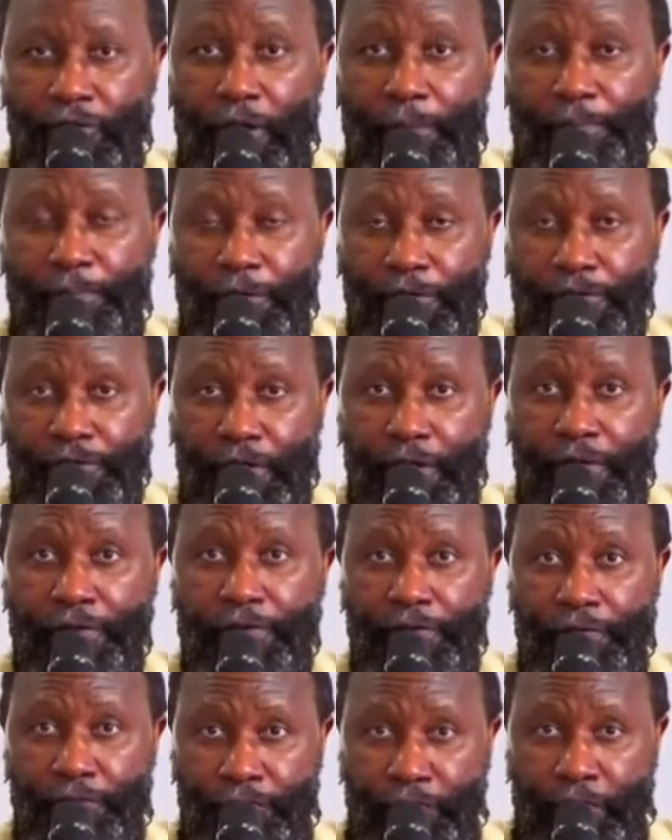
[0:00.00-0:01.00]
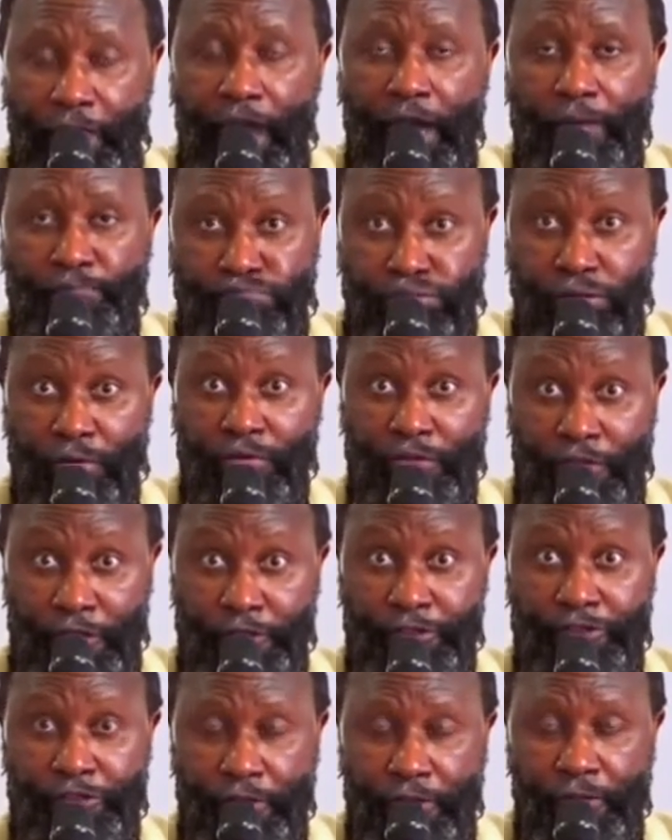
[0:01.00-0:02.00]
You have to represent their
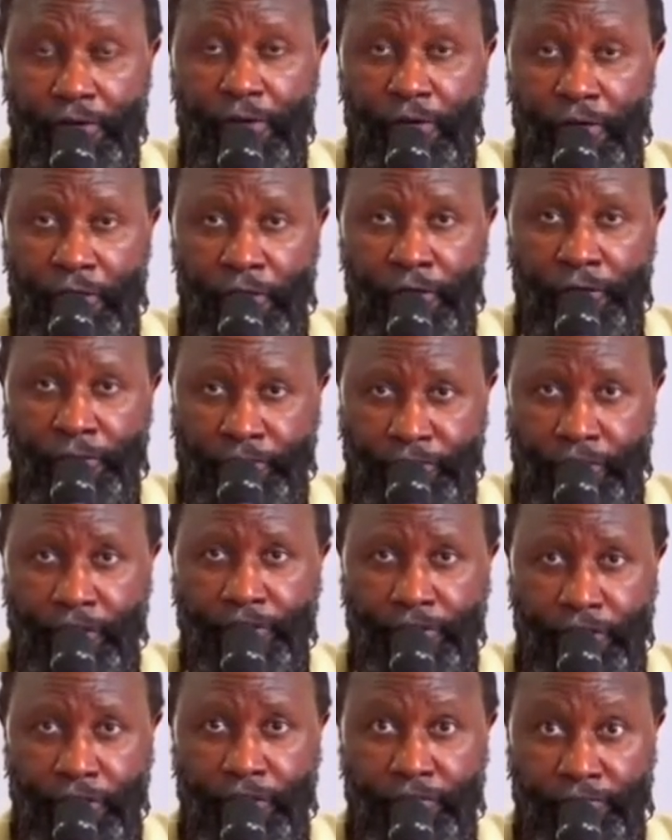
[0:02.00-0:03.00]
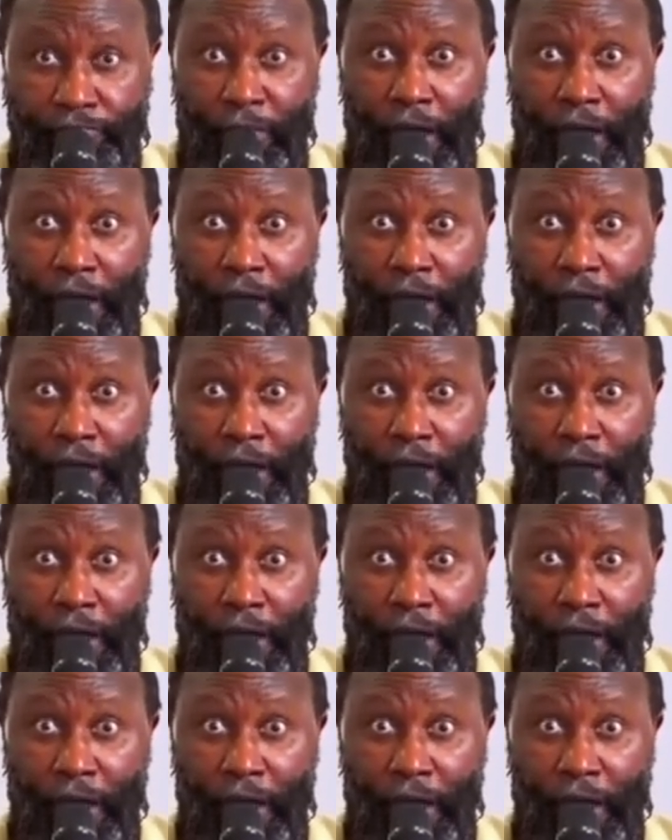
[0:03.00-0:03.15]
position on sensitive